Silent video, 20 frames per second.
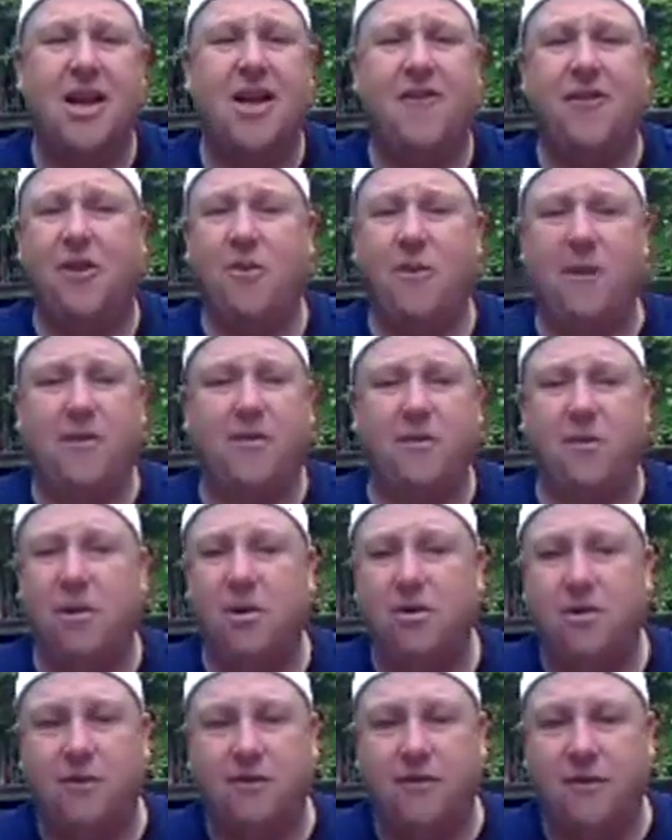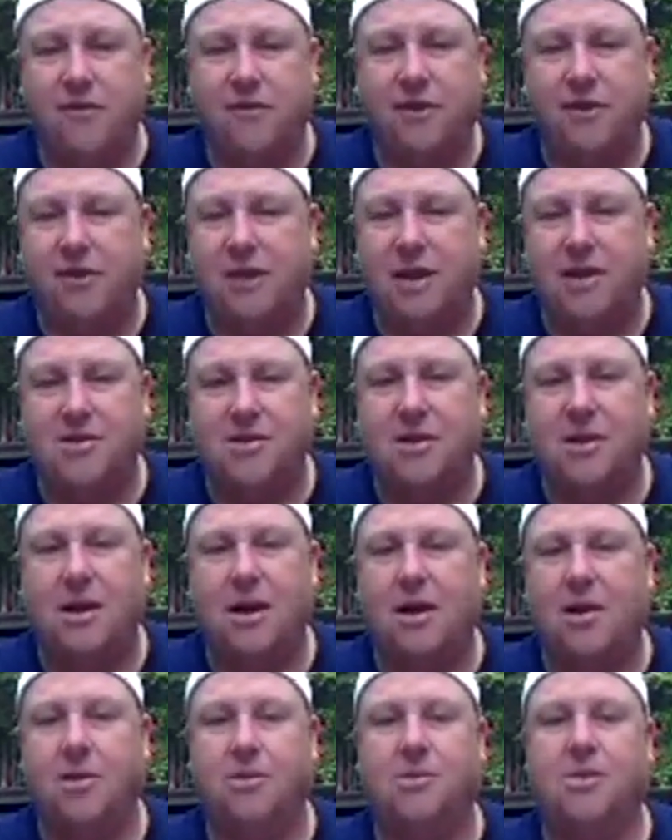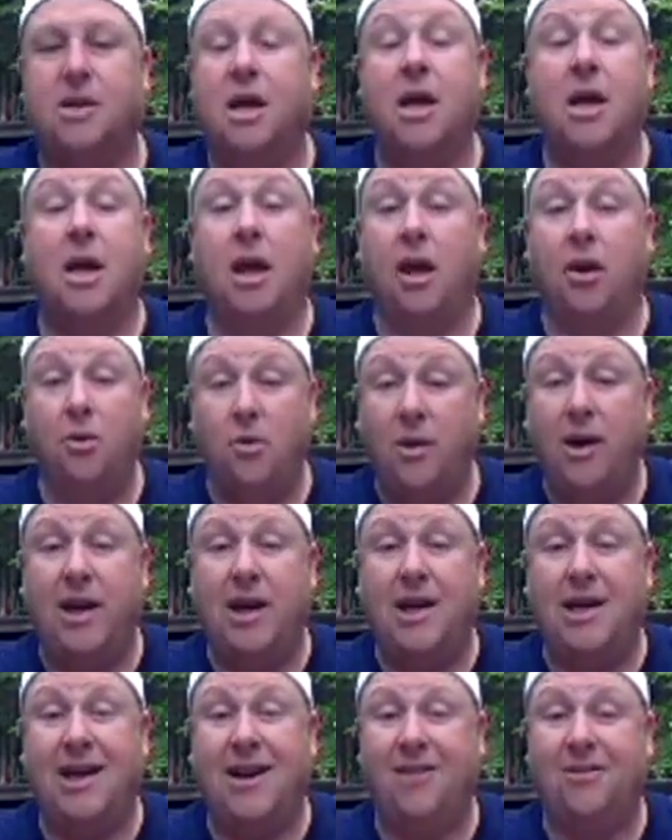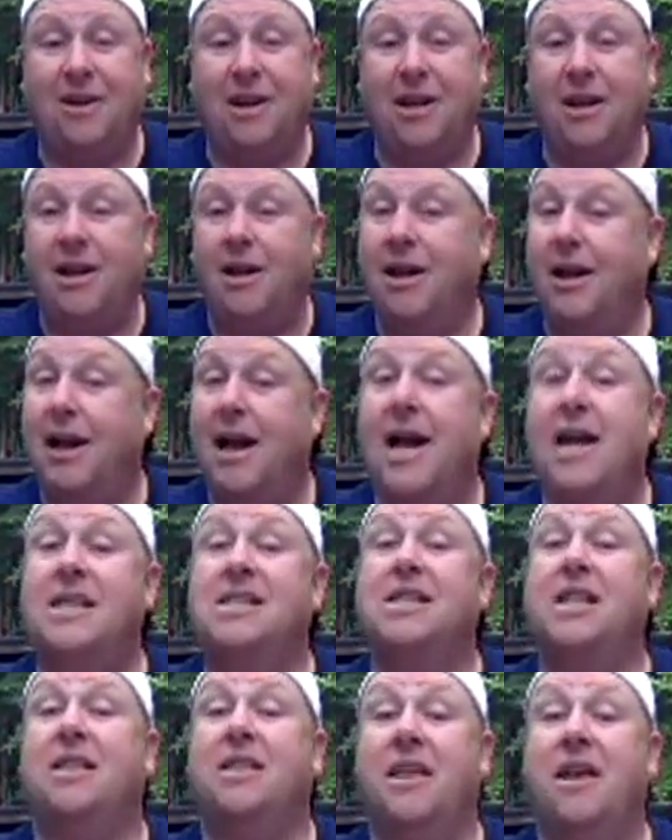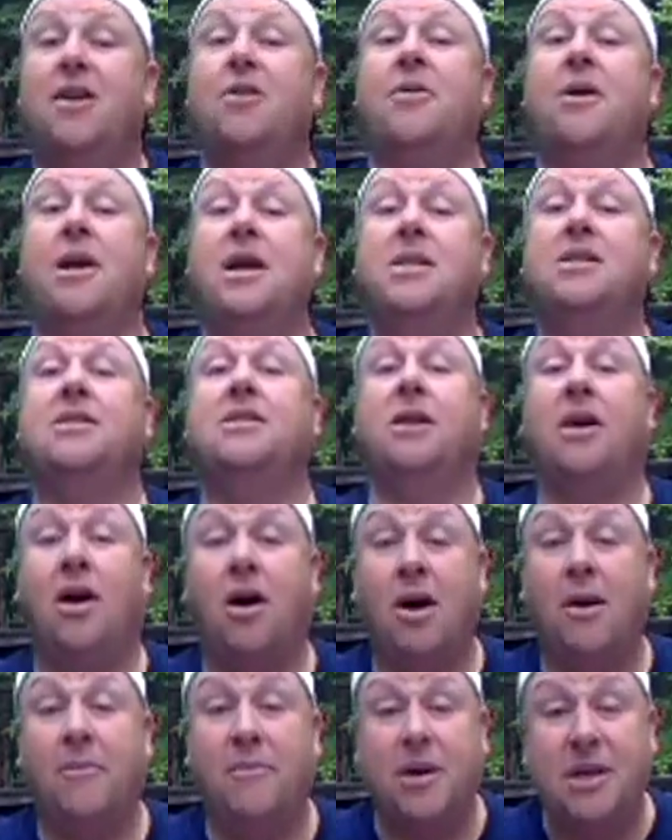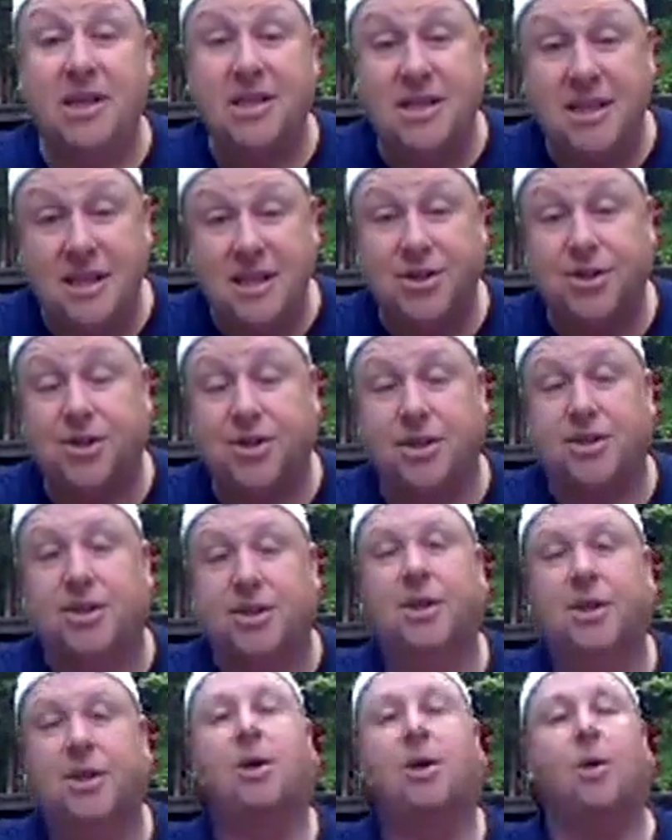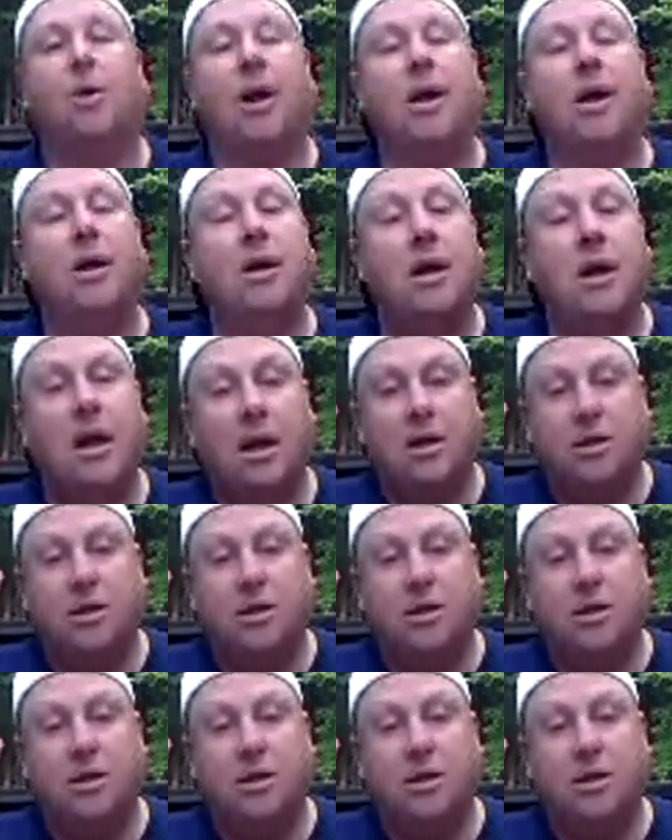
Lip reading: If you're above $350,000 in Wake County, guys, there is competition, right?